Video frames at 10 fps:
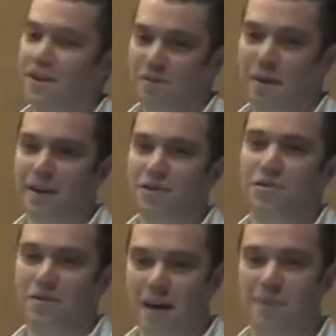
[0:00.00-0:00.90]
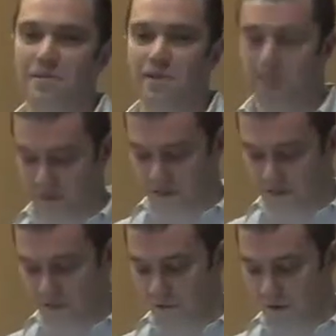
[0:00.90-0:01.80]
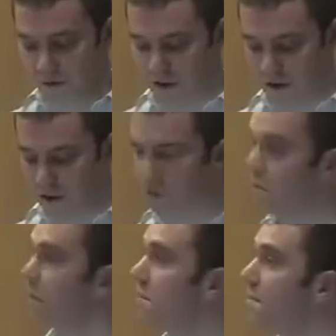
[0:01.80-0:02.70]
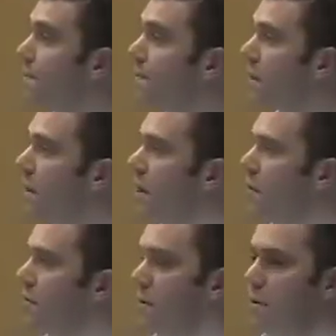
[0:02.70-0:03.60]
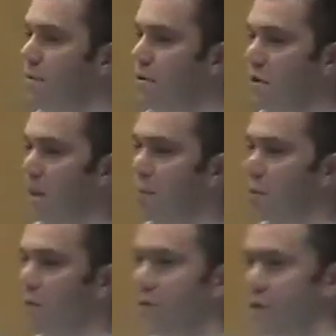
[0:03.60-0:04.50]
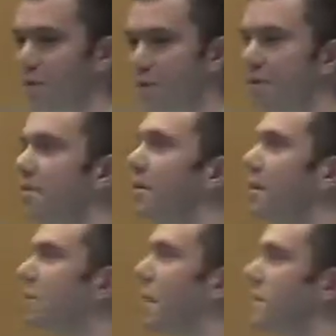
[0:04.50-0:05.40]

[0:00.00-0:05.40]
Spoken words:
to manage apps in those different locations. But from a marketing point of view, it can make